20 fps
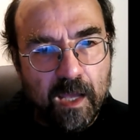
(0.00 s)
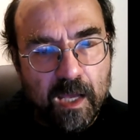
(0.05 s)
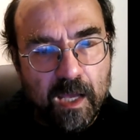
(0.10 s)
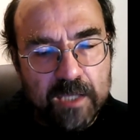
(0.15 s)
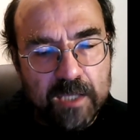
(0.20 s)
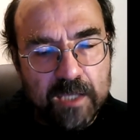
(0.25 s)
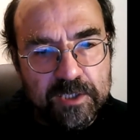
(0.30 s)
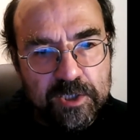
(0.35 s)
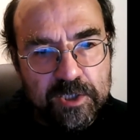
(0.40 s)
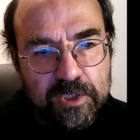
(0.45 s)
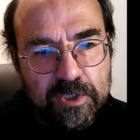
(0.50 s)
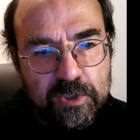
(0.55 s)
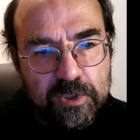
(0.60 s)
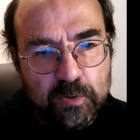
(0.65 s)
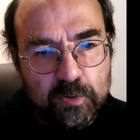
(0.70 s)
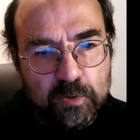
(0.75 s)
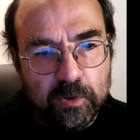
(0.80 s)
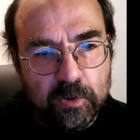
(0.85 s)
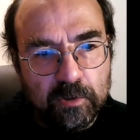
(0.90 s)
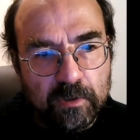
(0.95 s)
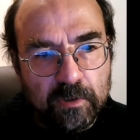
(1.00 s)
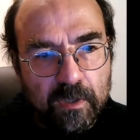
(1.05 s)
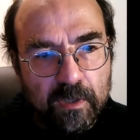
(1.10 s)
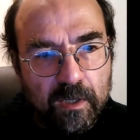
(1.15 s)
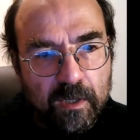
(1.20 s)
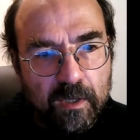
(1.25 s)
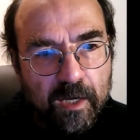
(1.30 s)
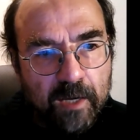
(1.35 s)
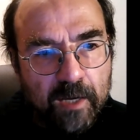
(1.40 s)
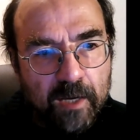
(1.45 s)
as usual,
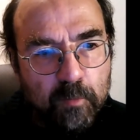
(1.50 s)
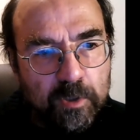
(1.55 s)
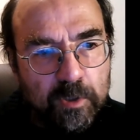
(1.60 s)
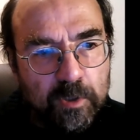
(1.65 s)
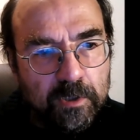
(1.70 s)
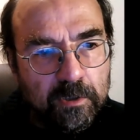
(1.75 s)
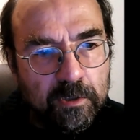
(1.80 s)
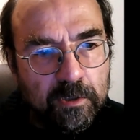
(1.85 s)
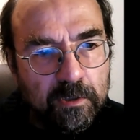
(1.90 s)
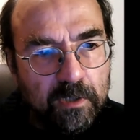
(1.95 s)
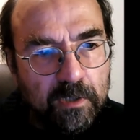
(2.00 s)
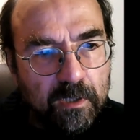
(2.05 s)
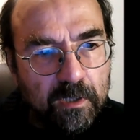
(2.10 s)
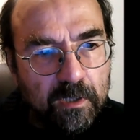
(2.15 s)
I will